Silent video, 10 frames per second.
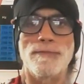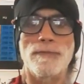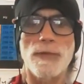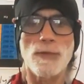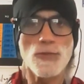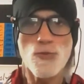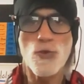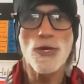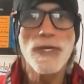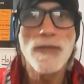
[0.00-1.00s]
It was
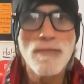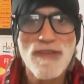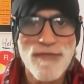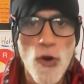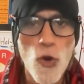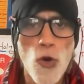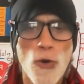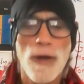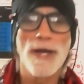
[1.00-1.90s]
working before.